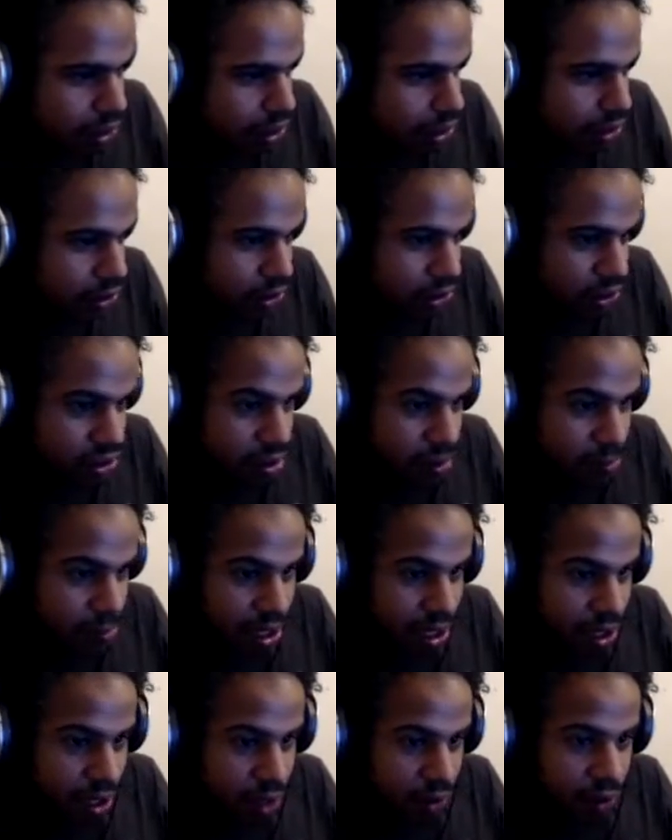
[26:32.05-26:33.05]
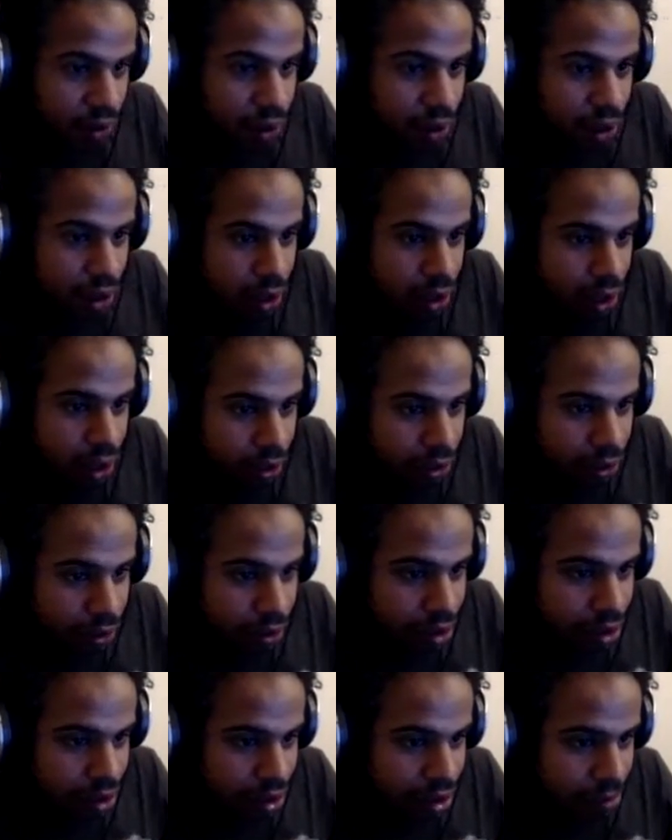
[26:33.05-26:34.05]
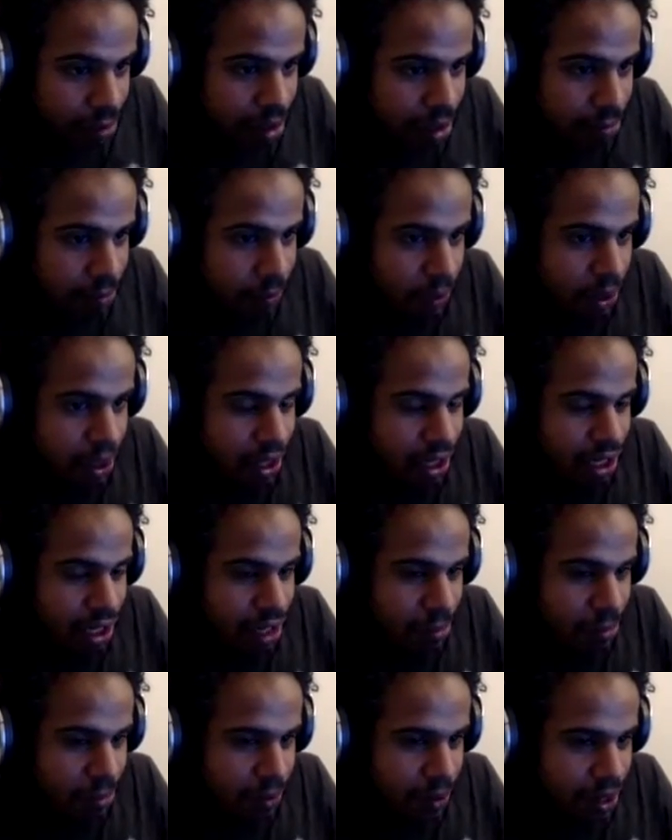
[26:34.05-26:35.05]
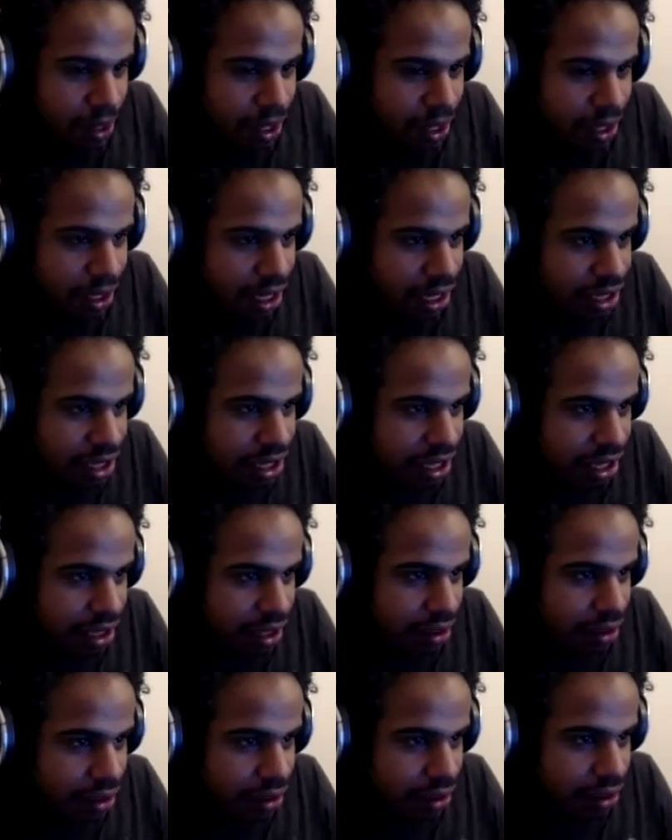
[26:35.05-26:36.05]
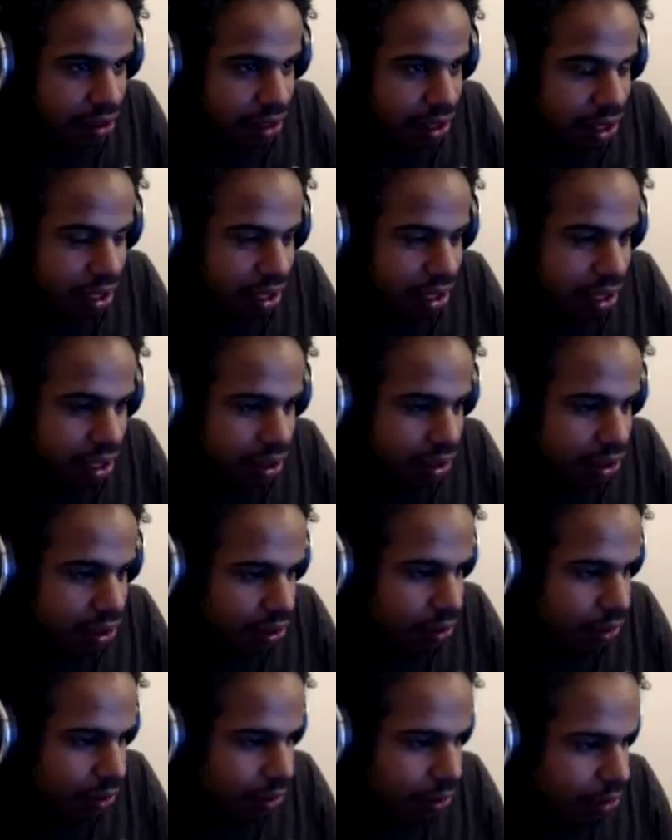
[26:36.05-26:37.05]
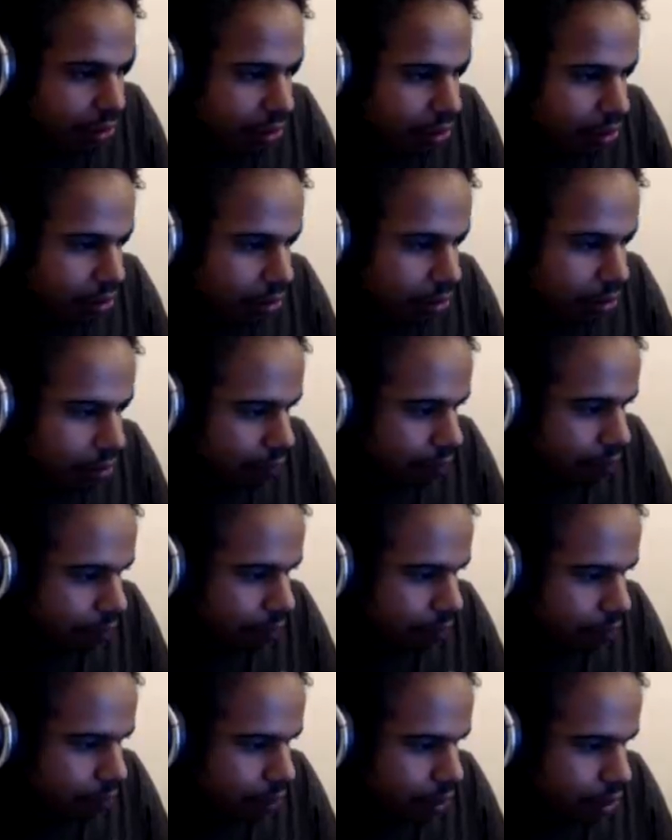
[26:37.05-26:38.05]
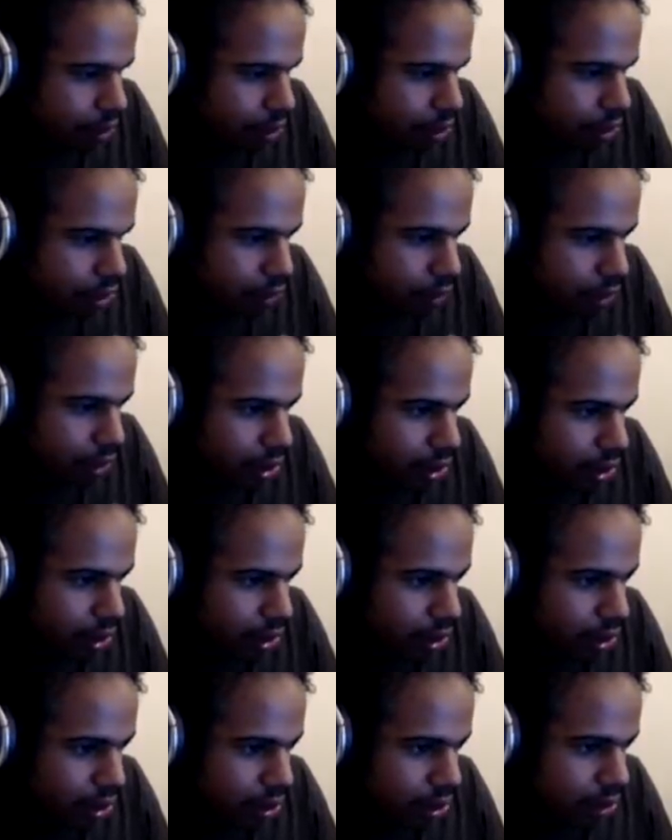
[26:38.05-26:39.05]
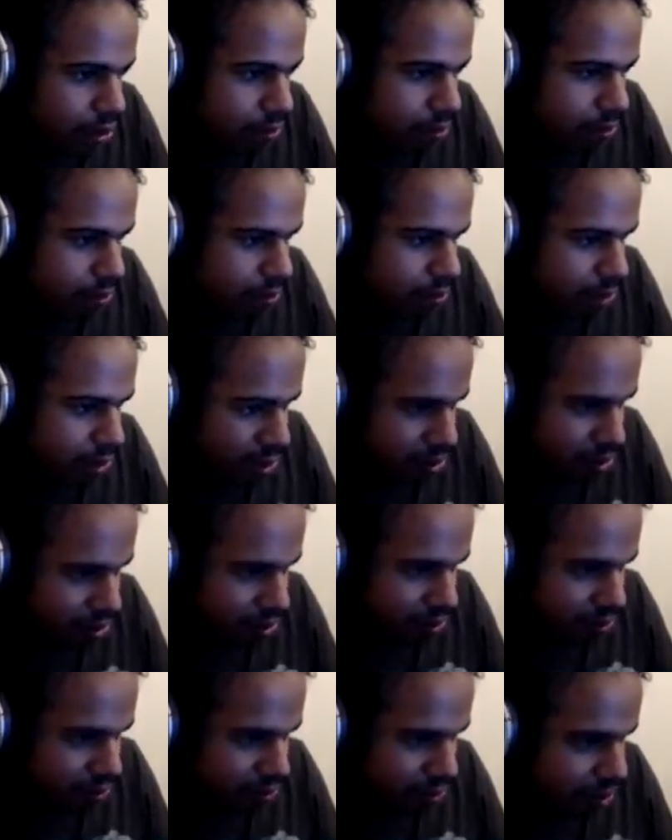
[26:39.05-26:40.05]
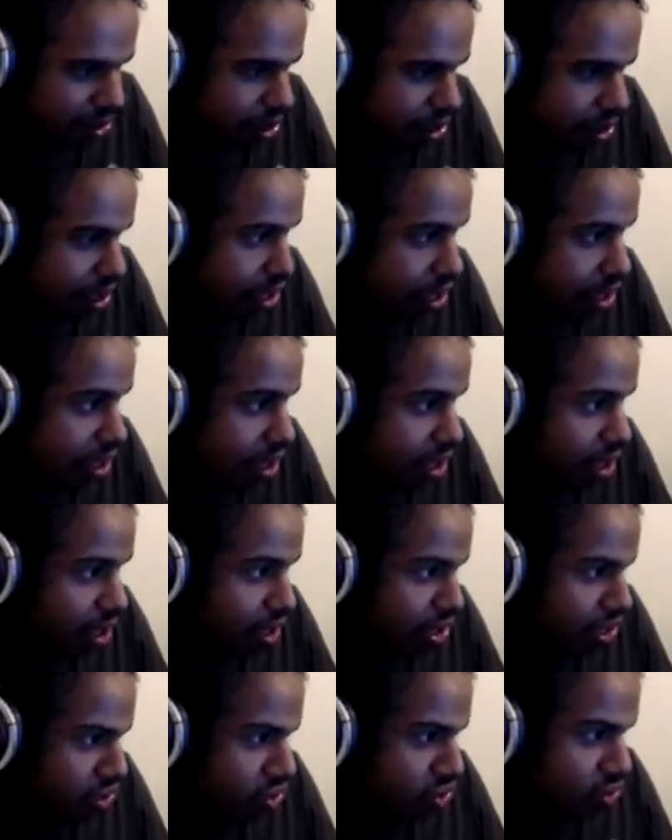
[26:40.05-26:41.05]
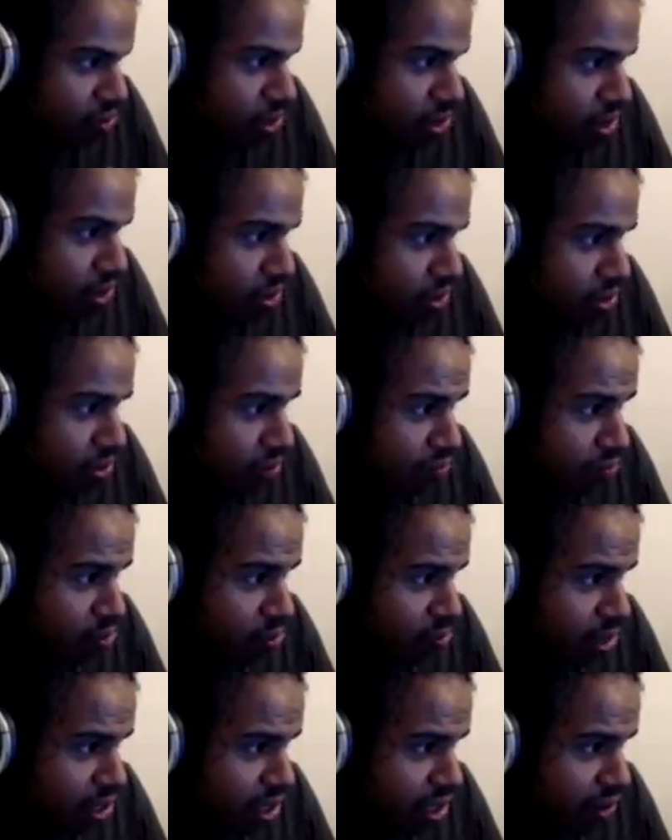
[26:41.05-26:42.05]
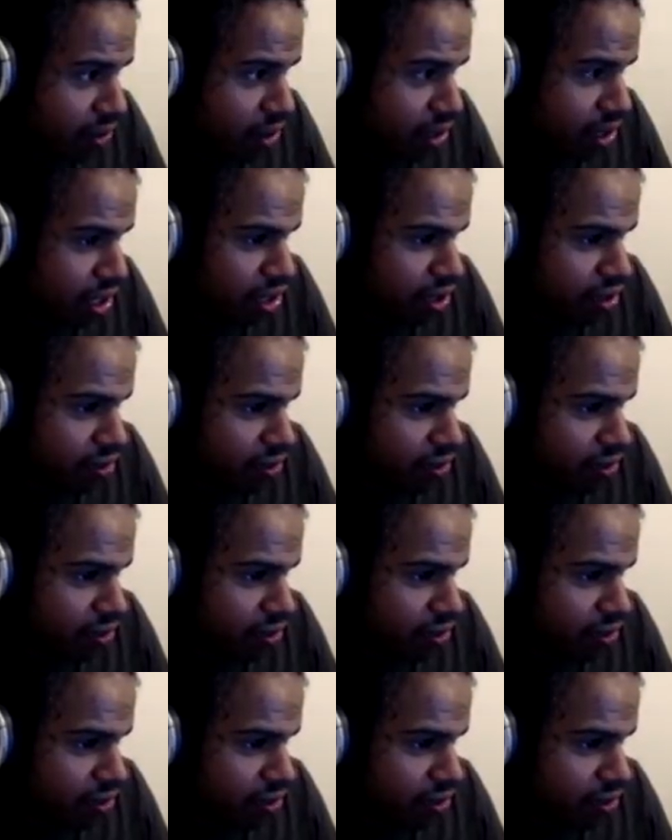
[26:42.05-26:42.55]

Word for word: song's still in my head now. Come on, let me wear it. Let me wear it. Gosh damn. Oh. Oh well, um... Guys should be long momentarily.